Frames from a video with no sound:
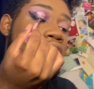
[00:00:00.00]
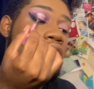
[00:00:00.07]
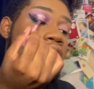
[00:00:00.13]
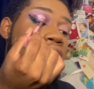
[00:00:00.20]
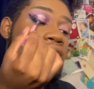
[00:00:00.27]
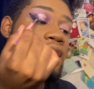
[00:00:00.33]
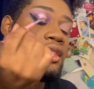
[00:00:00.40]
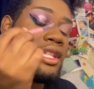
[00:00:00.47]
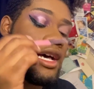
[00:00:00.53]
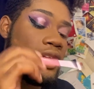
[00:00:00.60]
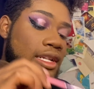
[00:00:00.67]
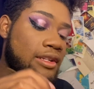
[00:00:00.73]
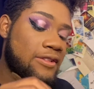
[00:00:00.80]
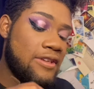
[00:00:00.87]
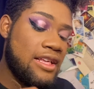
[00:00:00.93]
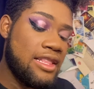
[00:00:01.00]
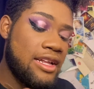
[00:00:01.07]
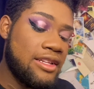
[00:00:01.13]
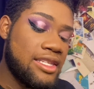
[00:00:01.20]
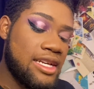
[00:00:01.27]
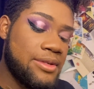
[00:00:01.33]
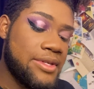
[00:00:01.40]
Because a lot
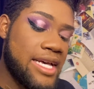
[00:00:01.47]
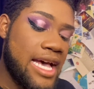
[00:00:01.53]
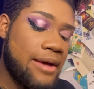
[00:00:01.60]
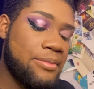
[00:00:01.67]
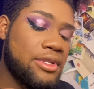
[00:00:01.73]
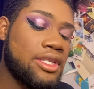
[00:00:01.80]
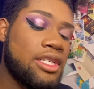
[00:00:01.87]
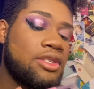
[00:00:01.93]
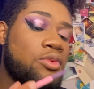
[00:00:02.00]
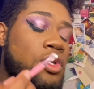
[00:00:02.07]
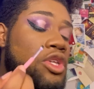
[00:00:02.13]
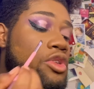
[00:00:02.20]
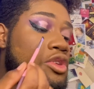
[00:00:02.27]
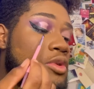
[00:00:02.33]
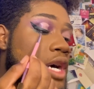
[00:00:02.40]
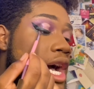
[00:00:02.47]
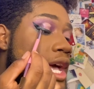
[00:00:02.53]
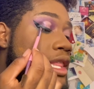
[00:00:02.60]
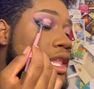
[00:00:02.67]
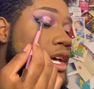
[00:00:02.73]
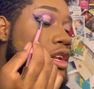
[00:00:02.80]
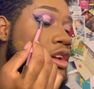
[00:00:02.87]
of times what happens is when you do
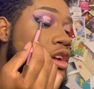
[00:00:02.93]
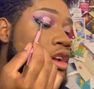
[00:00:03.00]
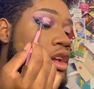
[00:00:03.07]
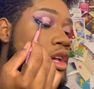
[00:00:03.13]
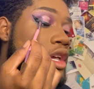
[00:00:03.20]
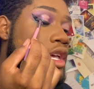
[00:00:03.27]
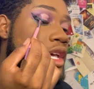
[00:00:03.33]
eyeliner